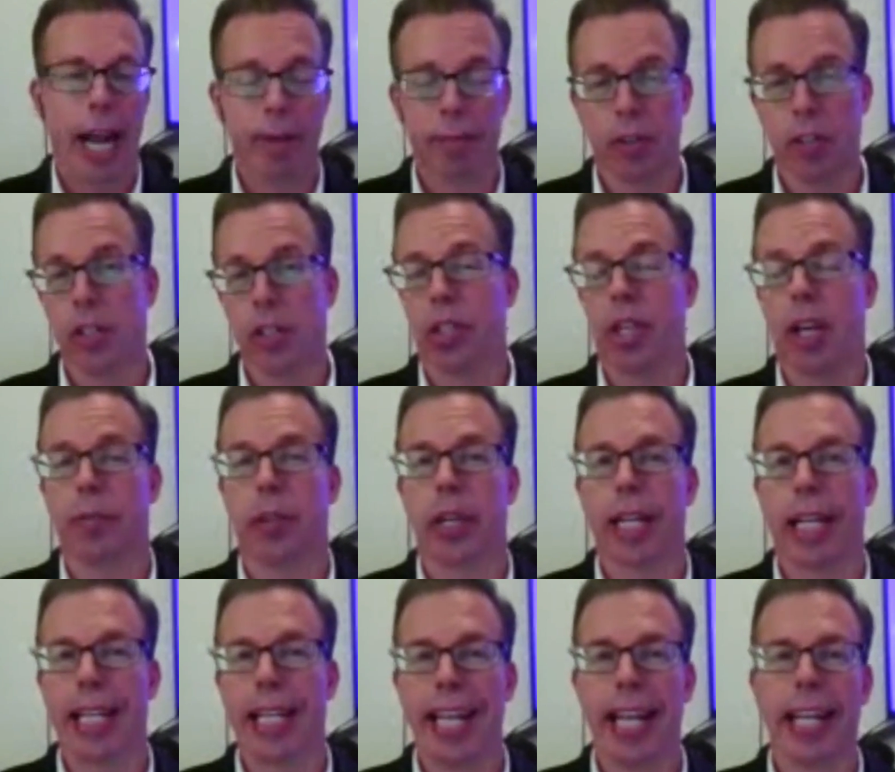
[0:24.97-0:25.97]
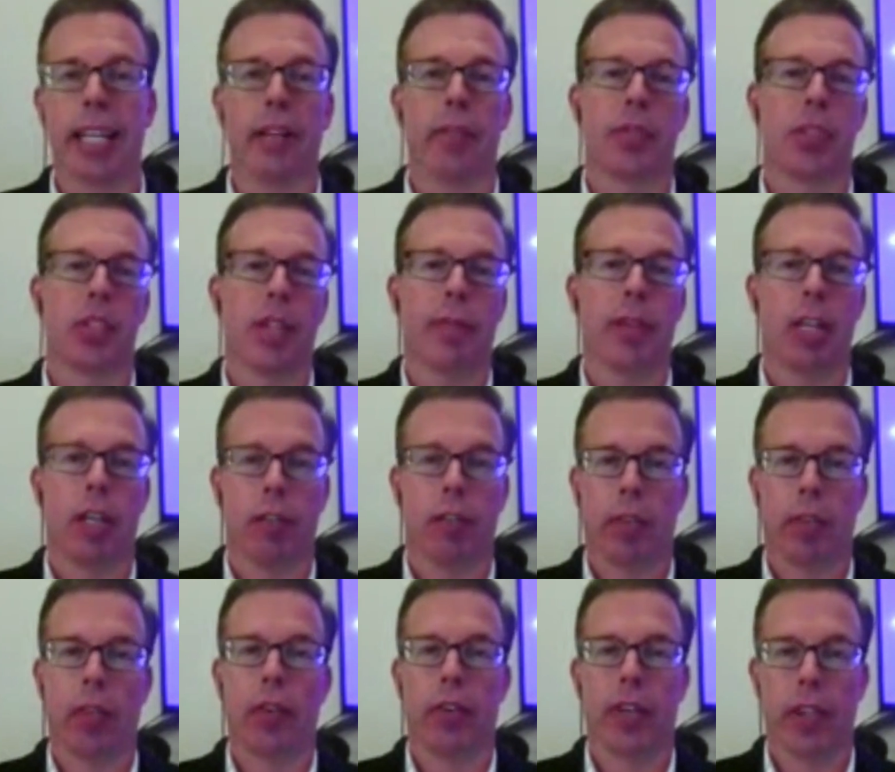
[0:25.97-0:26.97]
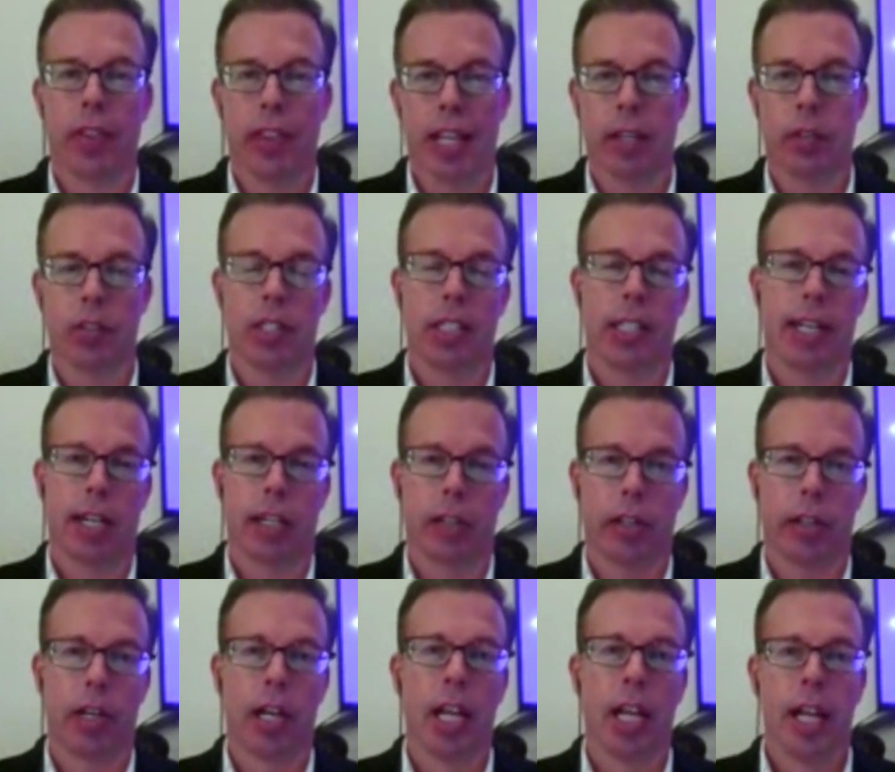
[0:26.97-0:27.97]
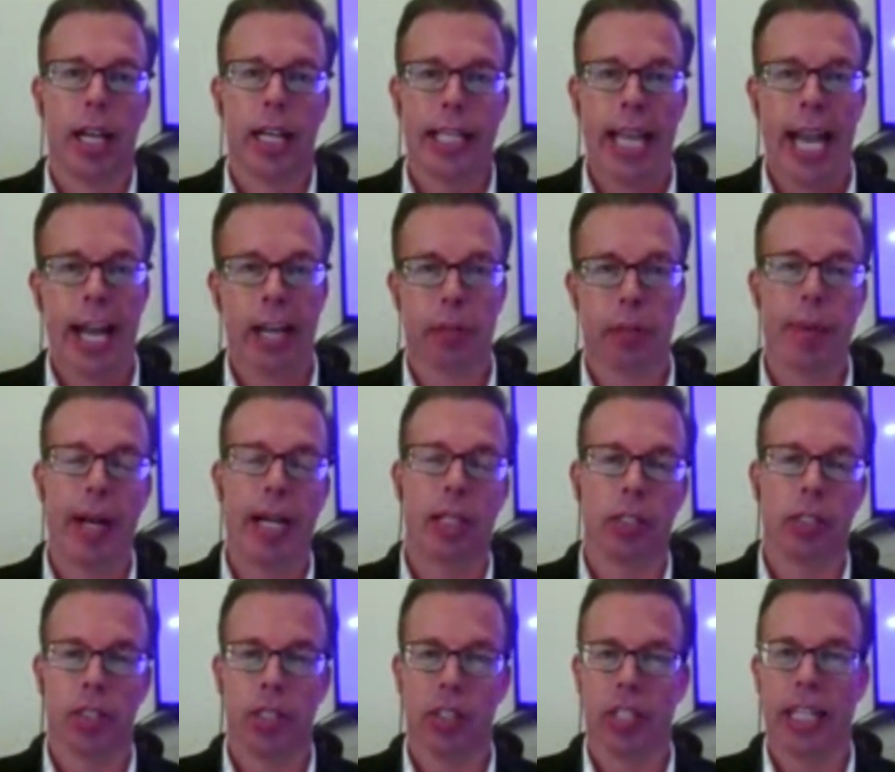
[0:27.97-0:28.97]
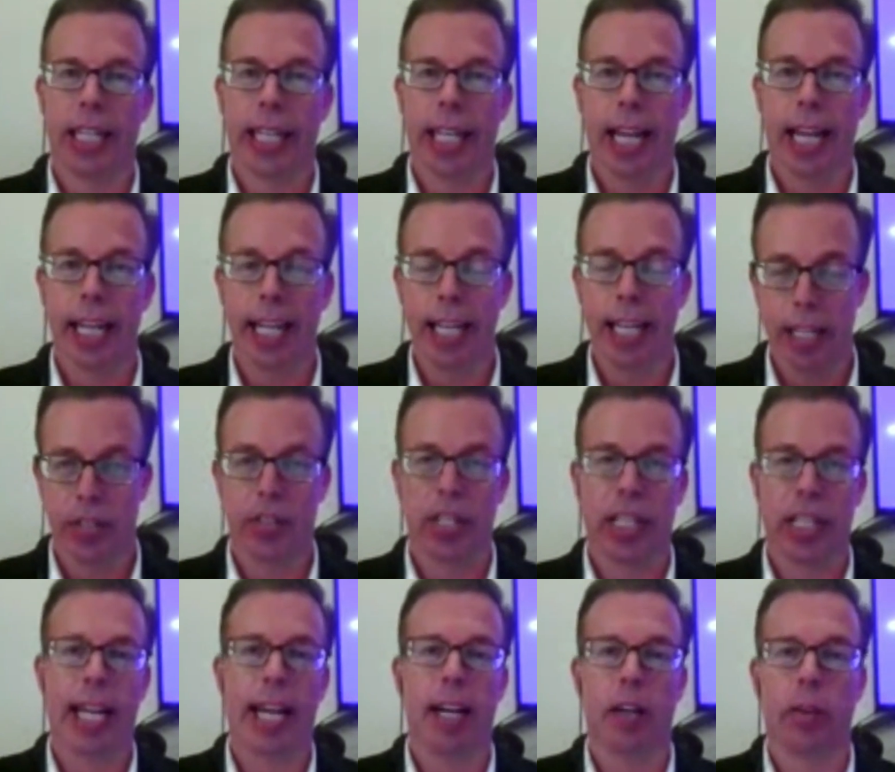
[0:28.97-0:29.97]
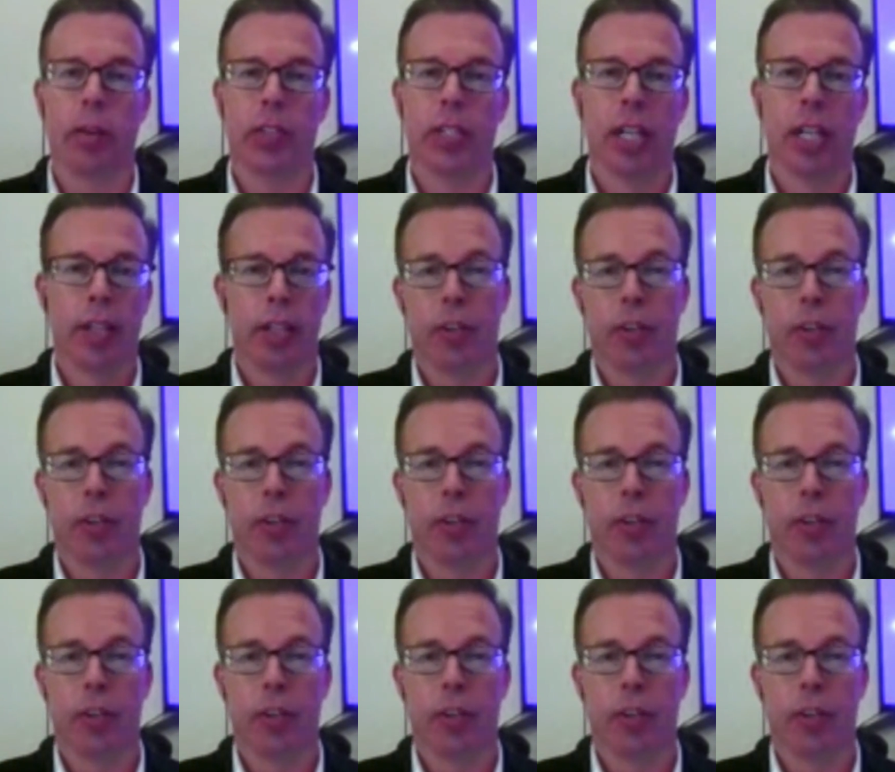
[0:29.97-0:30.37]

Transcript: after discovering a negative $730,000 cash balance in, in his account.